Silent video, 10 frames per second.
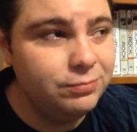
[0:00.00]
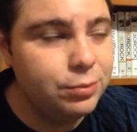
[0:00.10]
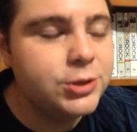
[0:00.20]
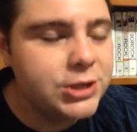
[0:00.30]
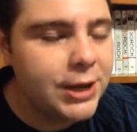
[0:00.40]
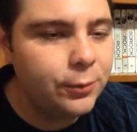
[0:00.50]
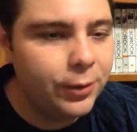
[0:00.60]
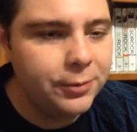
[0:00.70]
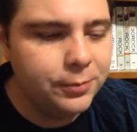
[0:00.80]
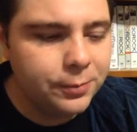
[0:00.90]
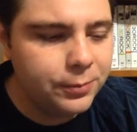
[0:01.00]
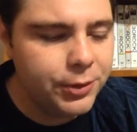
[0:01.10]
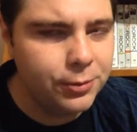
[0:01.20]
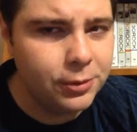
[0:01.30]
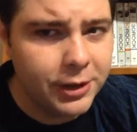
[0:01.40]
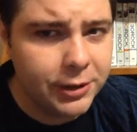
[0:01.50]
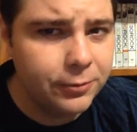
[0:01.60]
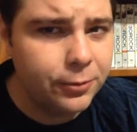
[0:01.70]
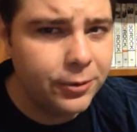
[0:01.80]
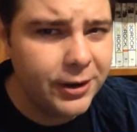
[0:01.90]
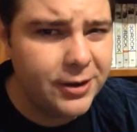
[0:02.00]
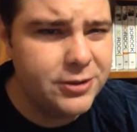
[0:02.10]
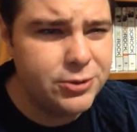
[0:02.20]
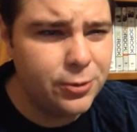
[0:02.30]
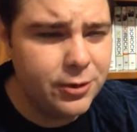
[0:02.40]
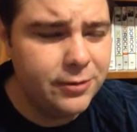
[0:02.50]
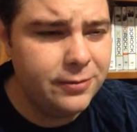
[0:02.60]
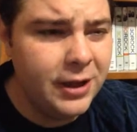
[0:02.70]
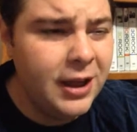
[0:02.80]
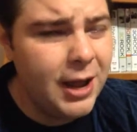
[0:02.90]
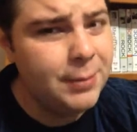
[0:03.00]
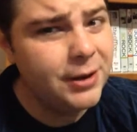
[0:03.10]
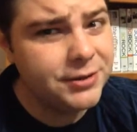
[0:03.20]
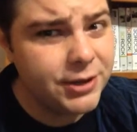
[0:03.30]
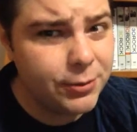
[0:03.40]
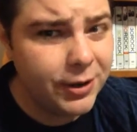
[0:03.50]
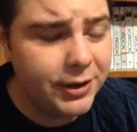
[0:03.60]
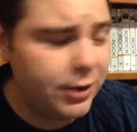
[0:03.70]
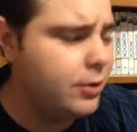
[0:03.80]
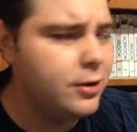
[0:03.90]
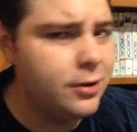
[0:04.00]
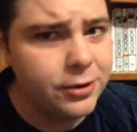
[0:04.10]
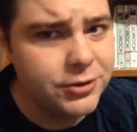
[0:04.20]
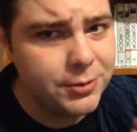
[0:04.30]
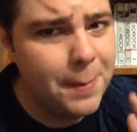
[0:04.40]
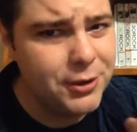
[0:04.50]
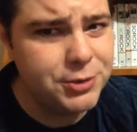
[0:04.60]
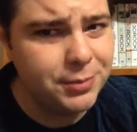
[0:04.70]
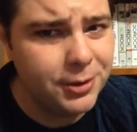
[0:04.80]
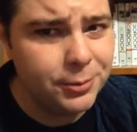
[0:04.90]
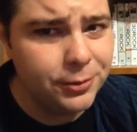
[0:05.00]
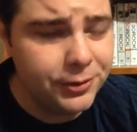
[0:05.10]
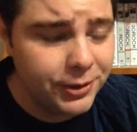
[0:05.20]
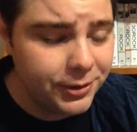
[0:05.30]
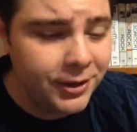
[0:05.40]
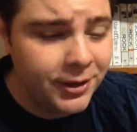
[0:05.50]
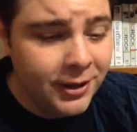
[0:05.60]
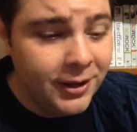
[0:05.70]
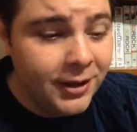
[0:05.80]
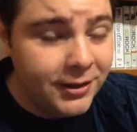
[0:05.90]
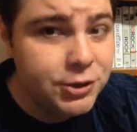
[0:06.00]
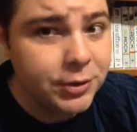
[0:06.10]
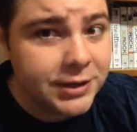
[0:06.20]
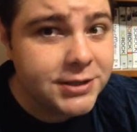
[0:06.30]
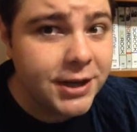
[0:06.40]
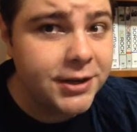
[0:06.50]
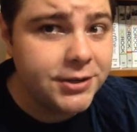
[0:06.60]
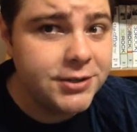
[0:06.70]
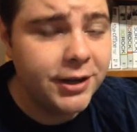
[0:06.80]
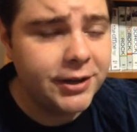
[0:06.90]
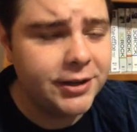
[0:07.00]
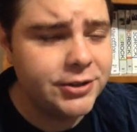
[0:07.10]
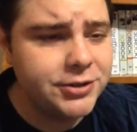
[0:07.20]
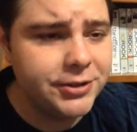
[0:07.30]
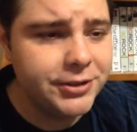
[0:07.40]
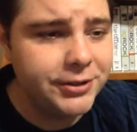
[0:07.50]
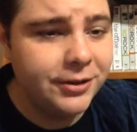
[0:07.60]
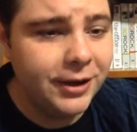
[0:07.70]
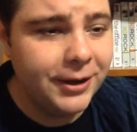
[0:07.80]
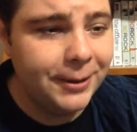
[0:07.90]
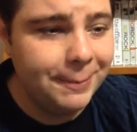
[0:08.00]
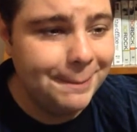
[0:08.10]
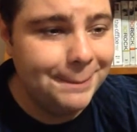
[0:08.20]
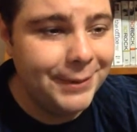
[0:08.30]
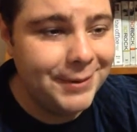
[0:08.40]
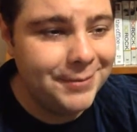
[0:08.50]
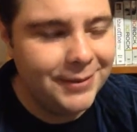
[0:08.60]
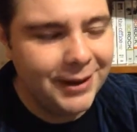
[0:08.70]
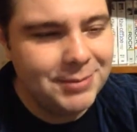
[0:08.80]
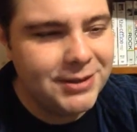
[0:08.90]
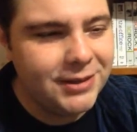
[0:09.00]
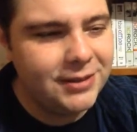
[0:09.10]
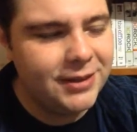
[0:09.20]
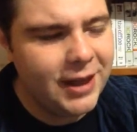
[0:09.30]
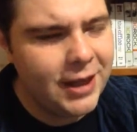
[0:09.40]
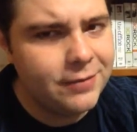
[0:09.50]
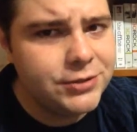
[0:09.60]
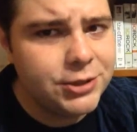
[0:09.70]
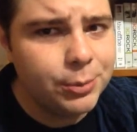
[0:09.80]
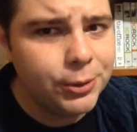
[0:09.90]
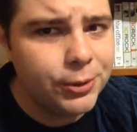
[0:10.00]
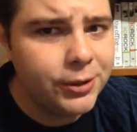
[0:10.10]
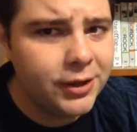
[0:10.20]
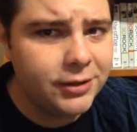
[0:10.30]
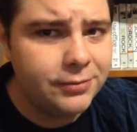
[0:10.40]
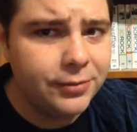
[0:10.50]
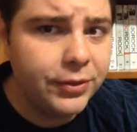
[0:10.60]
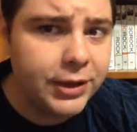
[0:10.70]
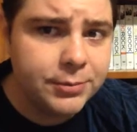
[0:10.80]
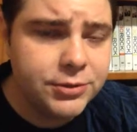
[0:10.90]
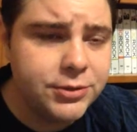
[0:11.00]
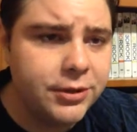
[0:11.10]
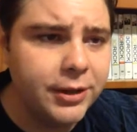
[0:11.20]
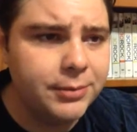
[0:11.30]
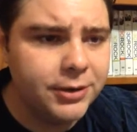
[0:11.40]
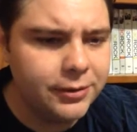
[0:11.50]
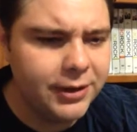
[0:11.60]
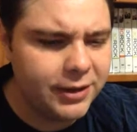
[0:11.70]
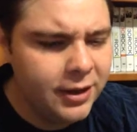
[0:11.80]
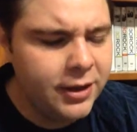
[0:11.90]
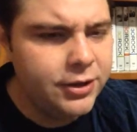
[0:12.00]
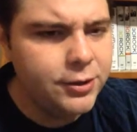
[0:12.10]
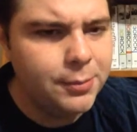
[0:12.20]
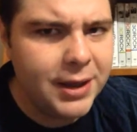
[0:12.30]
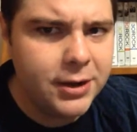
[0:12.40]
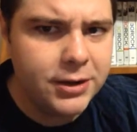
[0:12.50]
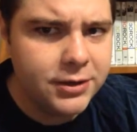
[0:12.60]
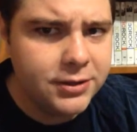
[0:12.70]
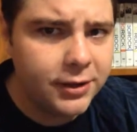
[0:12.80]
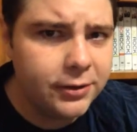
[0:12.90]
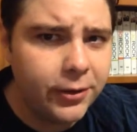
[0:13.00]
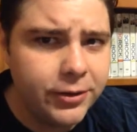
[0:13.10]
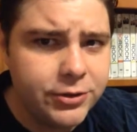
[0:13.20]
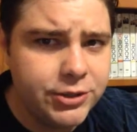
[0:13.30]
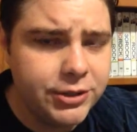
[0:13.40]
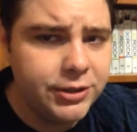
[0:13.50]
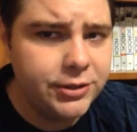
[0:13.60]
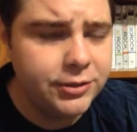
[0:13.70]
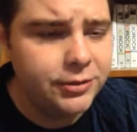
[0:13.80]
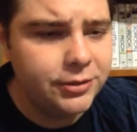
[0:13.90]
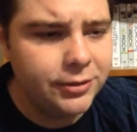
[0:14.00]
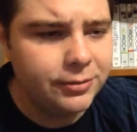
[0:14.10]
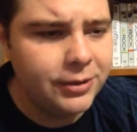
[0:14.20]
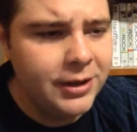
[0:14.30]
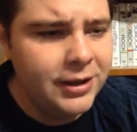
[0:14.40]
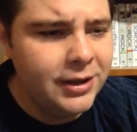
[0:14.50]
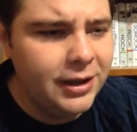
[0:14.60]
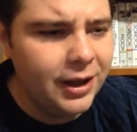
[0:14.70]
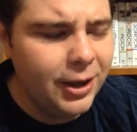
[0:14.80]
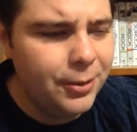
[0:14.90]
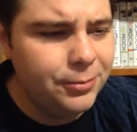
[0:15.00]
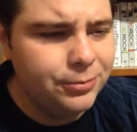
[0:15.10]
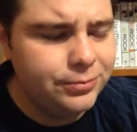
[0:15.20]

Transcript: present what you were looking for there, sort of. I mean, I'll tell you right now, her is a much better movie than than Transcendence, I can assure you. Um, but I mean, they have similar kind of themes to them, you know, like humanity and technology, and you know, uh,